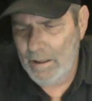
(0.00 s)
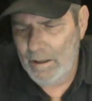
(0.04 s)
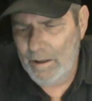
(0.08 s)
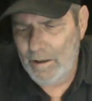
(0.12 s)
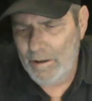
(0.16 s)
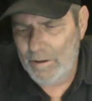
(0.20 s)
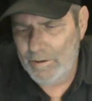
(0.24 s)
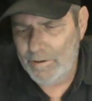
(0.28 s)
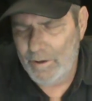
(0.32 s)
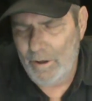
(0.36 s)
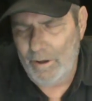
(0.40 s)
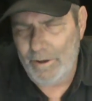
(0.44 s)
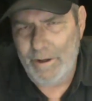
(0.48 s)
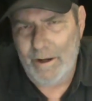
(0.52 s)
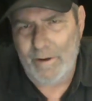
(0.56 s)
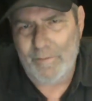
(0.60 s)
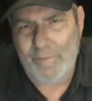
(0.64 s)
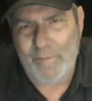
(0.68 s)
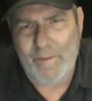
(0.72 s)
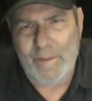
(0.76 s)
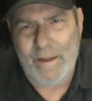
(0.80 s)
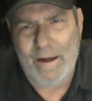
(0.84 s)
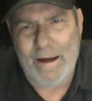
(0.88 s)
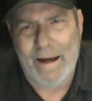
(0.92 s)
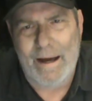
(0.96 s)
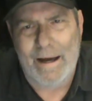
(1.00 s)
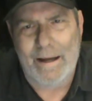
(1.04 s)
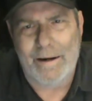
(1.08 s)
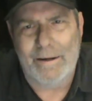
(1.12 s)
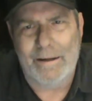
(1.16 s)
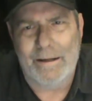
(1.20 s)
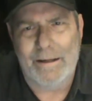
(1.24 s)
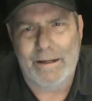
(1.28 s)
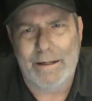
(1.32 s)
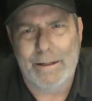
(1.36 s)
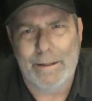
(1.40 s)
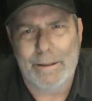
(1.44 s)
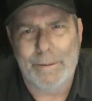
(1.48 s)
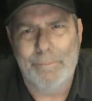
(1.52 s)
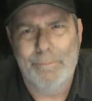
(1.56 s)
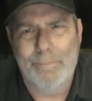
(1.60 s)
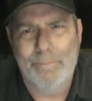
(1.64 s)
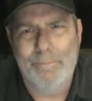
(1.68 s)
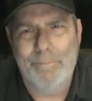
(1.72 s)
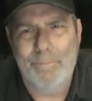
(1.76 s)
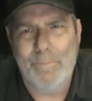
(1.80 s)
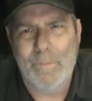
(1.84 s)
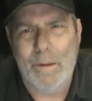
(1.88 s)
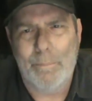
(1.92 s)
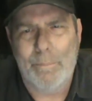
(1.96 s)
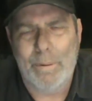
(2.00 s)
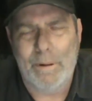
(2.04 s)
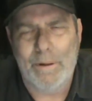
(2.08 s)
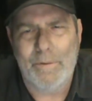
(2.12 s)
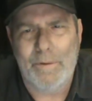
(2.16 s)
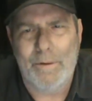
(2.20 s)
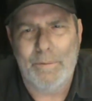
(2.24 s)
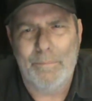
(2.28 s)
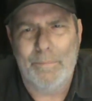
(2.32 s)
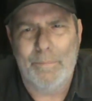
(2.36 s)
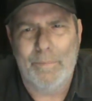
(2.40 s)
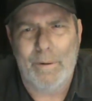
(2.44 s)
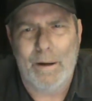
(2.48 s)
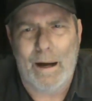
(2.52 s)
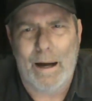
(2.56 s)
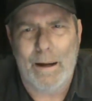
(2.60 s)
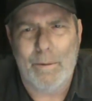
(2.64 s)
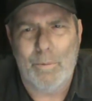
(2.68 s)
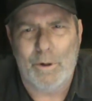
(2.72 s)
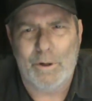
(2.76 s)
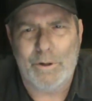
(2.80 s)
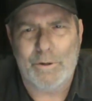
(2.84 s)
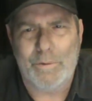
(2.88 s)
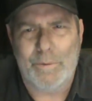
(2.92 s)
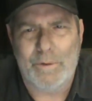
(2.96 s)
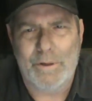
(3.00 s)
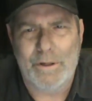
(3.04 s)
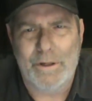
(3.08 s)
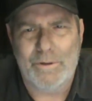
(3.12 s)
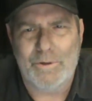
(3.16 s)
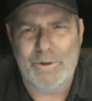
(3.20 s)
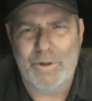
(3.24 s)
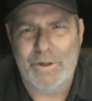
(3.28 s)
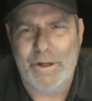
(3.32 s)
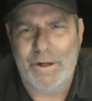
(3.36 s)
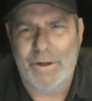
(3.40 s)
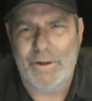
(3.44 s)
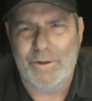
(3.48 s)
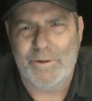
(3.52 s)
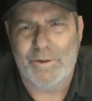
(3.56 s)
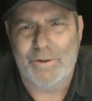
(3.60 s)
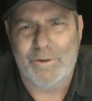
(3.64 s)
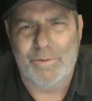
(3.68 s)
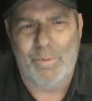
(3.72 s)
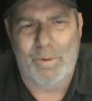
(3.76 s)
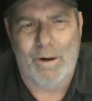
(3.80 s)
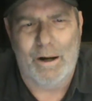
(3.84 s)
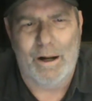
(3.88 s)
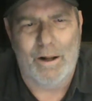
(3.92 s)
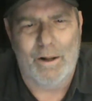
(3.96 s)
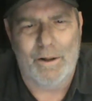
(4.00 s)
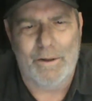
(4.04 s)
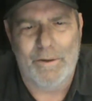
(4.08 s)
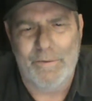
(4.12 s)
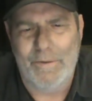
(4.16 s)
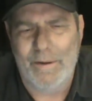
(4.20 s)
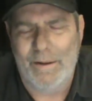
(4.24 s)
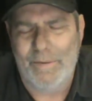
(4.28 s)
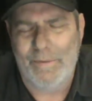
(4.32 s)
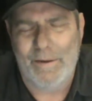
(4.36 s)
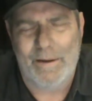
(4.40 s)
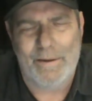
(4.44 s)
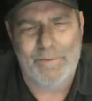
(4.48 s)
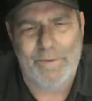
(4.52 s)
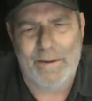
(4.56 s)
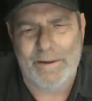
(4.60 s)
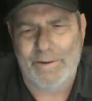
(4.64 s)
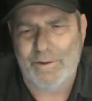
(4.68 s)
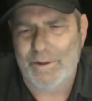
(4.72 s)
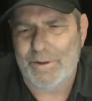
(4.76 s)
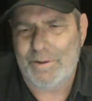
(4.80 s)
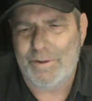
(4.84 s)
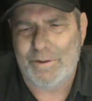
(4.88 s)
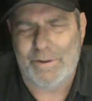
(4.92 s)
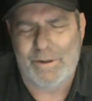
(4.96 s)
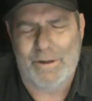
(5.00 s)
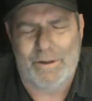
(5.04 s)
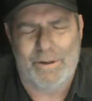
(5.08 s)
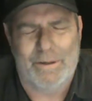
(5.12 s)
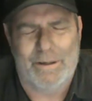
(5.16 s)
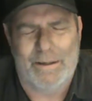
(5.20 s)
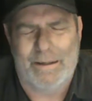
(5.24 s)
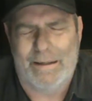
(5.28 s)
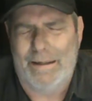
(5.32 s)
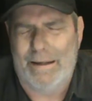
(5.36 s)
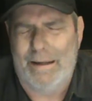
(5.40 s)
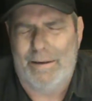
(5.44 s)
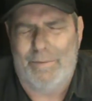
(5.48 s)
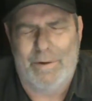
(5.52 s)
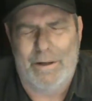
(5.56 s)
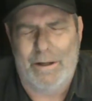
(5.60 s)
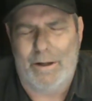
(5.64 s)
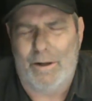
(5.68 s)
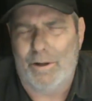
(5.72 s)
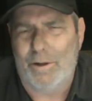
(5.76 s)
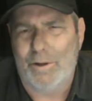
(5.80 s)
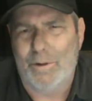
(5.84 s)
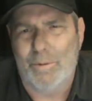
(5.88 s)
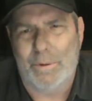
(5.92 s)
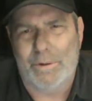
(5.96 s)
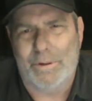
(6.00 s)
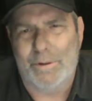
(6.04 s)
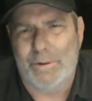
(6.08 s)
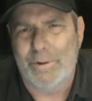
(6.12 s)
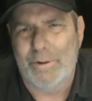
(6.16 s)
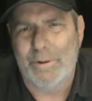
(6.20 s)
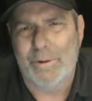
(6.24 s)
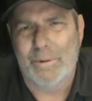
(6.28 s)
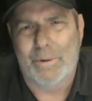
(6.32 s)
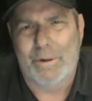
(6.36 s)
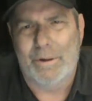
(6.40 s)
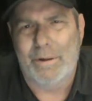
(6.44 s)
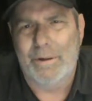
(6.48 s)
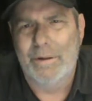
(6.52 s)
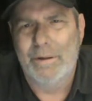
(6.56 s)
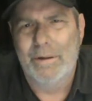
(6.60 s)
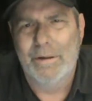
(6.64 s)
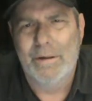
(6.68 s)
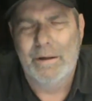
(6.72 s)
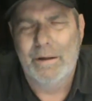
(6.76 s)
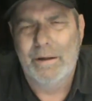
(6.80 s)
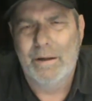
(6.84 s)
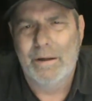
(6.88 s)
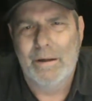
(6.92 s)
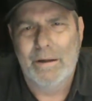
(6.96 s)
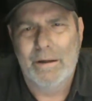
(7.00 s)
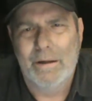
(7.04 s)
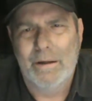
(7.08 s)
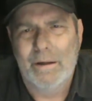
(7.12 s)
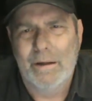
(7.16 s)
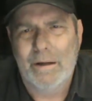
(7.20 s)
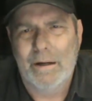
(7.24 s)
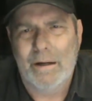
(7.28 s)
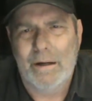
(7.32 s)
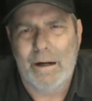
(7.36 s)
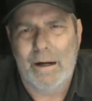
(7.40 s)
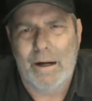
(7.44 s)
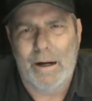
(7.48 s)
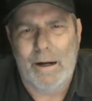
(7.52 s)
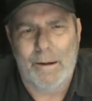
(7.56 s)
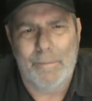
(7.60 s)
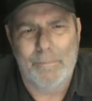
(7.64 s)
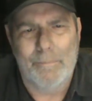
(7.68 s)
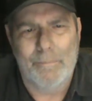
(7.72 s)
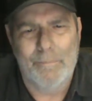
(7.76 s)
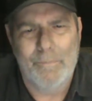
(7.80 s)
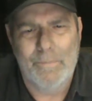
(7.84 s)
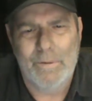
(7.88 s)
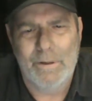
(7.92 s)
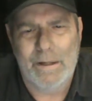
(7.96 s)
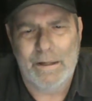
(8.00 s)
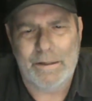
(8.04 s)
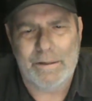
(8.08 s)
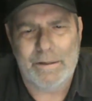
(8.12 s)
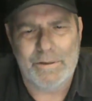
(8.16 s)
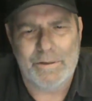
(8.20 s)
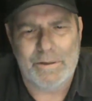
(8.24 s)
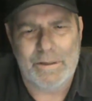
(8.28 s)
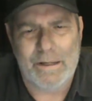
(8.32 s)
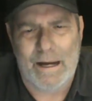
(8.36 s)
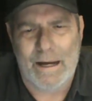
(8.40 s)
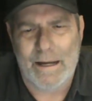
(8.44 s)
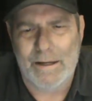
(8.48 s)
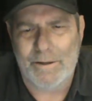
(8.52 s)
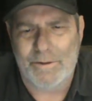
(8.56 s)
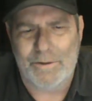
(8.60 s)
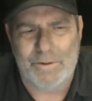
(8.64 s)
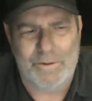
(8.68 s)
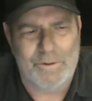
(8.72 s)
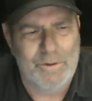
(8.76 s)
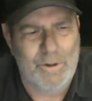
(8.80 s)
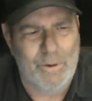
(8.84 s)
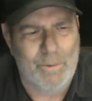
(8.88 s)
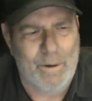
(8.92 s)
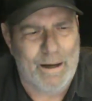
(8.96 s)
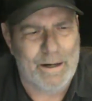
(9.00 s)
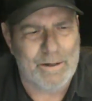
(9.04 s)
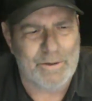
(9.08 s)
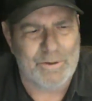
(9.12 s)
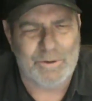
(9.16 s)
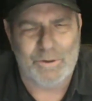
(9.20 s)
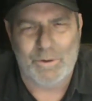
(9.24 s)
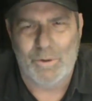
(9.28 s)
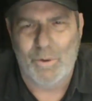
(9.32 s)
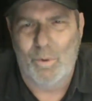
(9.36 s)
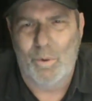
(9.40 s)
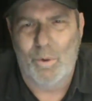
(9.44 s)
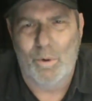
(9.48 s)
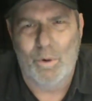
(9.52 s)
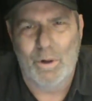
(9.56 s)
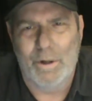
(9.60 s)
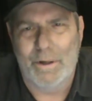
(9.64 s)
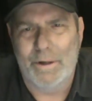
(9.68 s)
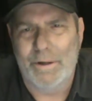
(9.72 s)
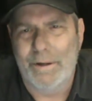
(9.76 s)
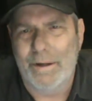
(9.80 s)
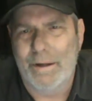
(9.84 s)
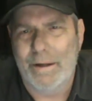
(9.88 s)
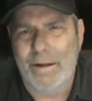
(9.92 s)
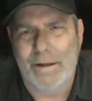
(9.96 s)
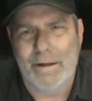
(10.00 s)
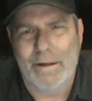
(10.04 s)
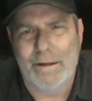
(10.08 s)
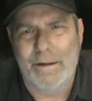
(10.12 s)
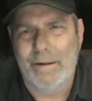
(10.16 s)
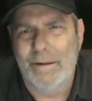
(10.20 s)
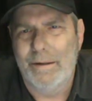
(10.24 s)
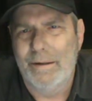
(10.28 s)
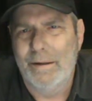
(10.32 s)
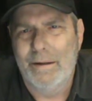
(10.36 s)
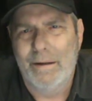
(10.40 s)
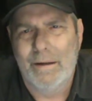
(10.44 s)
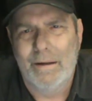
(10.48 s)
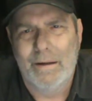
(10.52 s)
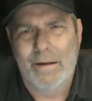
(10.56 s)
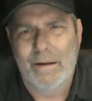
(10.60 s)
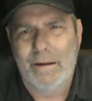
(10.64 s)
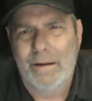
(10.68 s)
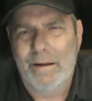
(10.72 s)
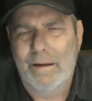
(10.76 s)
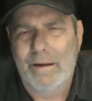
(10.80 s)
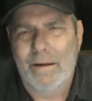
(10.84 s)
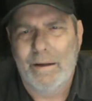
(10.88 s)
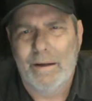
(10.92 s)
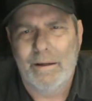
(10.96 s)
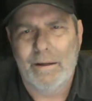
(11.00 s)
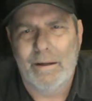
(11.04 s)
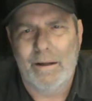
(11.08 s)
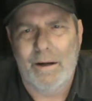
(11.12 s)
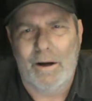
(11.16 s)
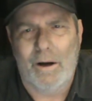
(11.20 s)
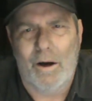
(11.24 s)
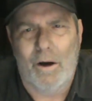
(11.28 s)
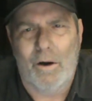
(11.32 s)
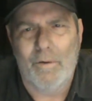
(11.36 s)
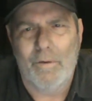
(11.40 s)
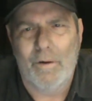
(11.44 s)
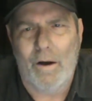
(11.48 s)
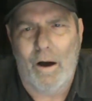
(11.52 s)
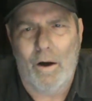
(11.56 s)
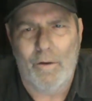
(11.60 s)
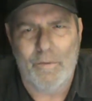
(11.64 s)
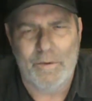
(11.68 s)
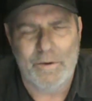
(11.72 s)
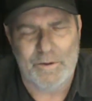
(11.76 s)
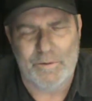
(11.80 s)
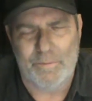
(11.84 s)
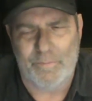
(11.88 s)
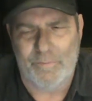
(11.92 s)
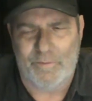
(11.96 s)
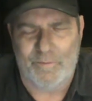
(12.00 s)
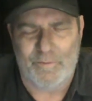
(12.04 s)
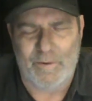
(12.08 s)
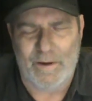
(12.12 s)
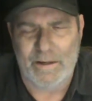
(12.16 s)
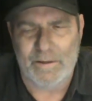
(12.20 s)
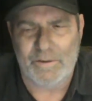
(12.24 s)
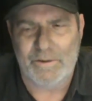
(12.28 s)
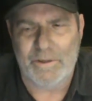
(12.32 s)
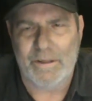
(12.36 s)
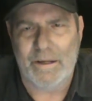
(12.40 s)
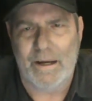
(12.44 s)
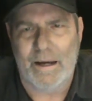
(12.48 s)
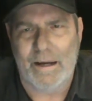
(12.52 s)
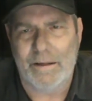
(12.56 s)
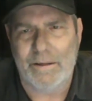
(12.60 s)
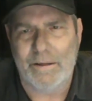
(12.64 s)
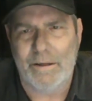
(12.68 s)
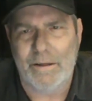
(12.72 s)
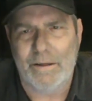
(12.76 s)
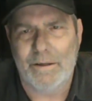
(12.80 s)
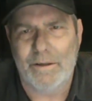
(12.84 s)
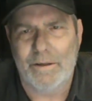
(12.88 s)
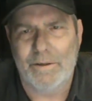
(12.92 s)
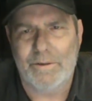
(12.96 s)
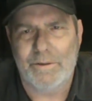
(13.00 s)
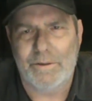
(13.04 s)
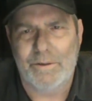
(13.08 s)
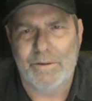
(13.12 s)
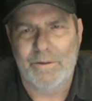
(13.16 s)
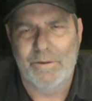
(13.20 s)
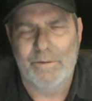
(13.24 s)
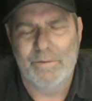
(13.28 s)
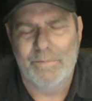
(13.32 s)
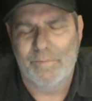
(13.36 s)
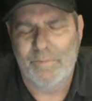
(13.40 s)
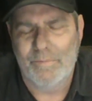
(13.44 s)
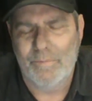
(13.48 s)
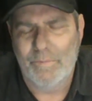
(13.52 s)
so enough of that. But I worked with the engineers as well, and they just don't have any clue what they're doing. You get these guys new out of school and all these fancy ideas, and